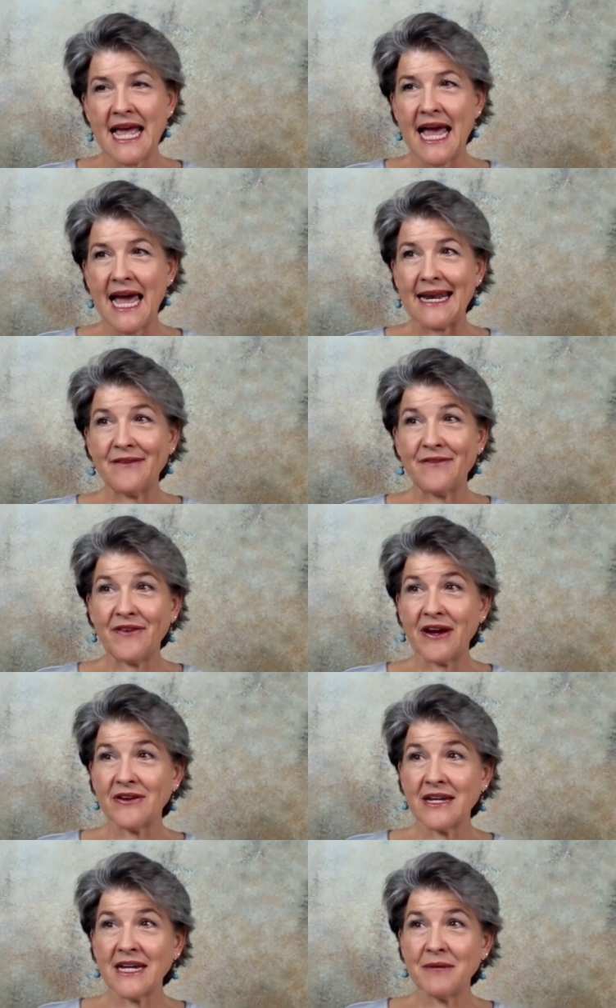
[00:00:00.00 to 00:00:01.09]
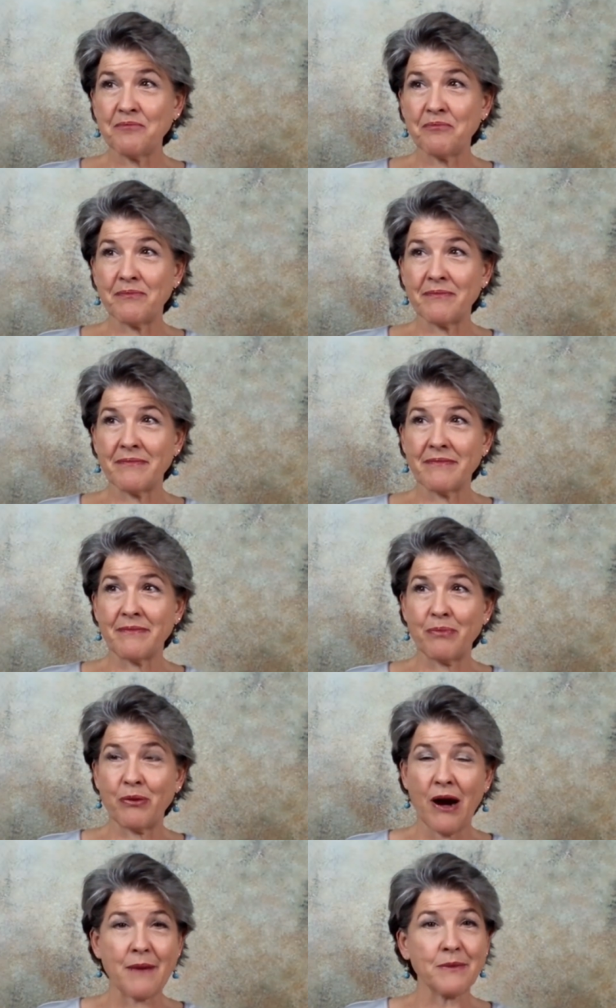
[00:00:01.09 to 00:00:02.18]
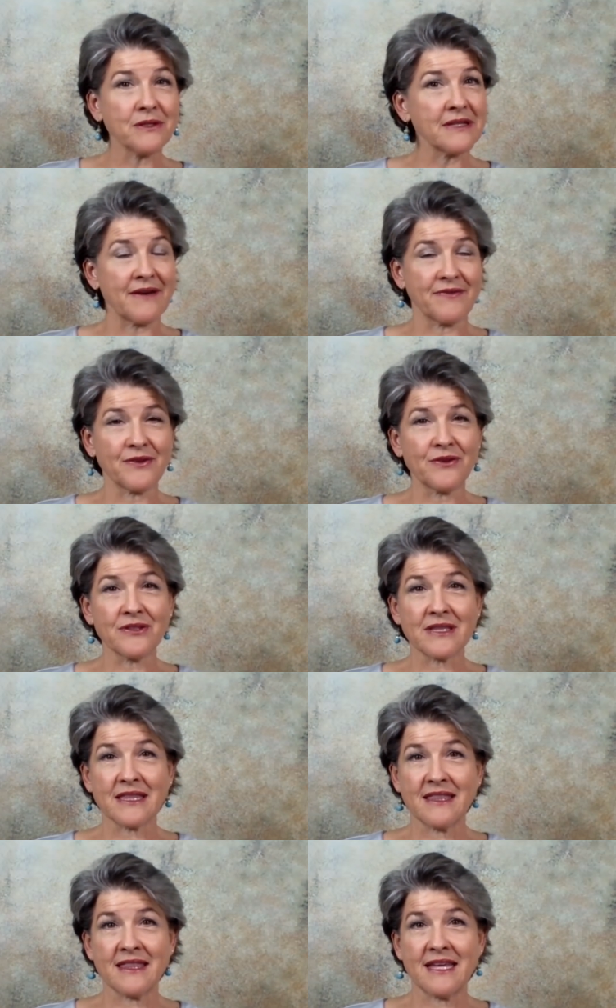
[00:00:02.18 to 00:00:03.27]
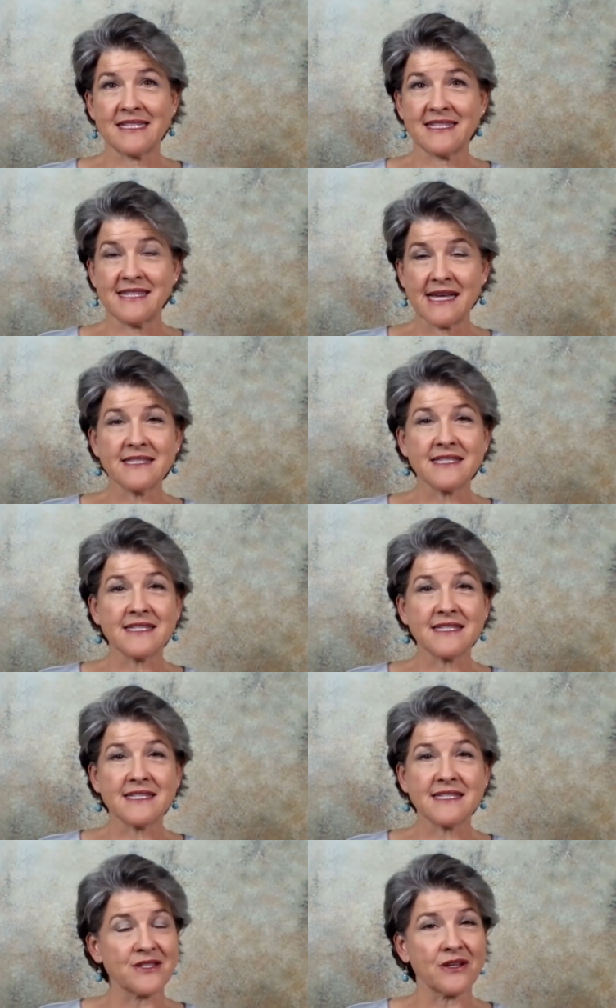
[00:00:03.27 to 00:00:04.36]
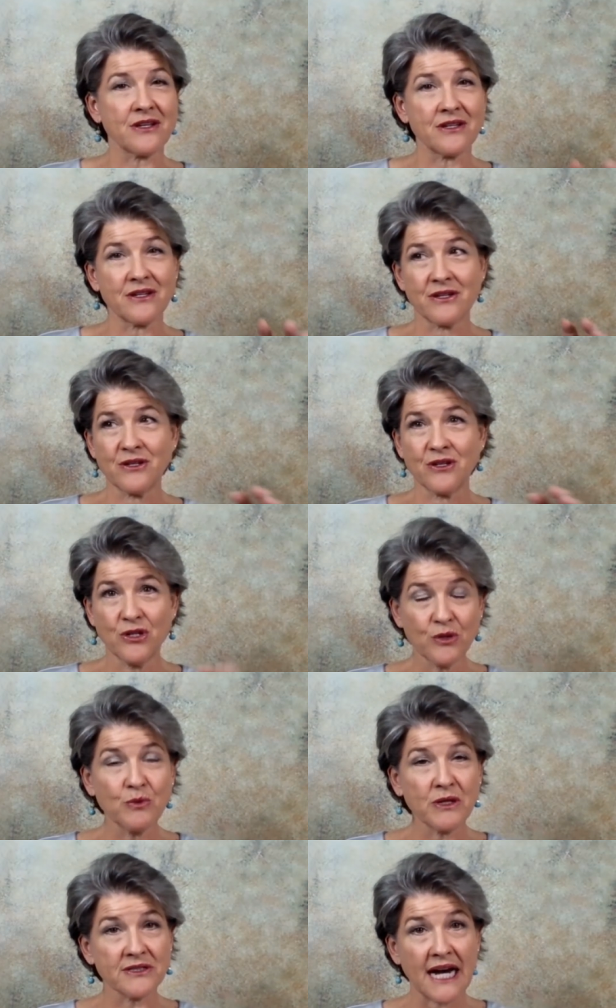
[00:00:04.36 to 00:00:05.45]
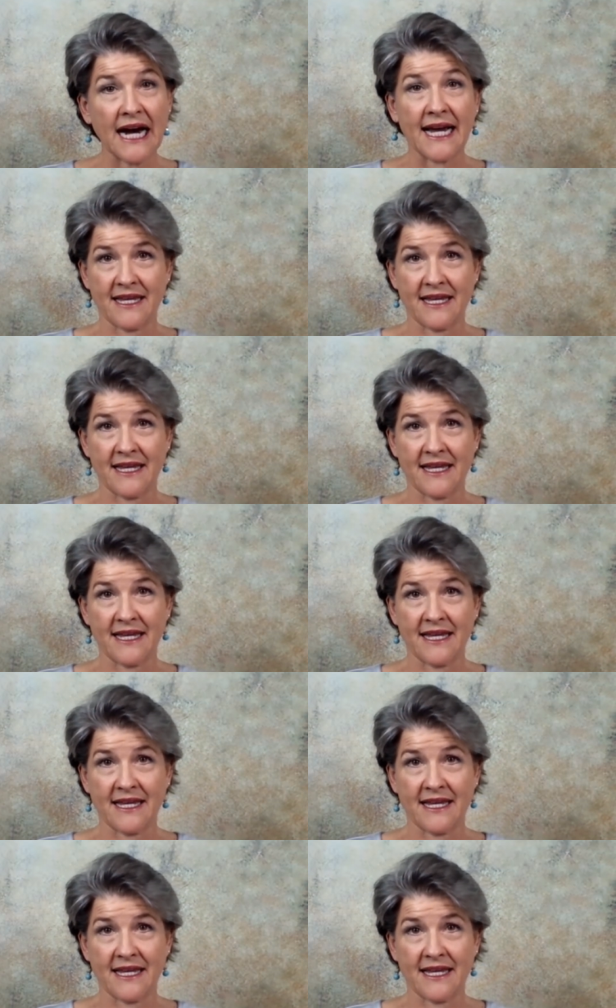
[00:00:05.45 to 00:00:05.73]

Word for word: at a very primal level the sense is you will die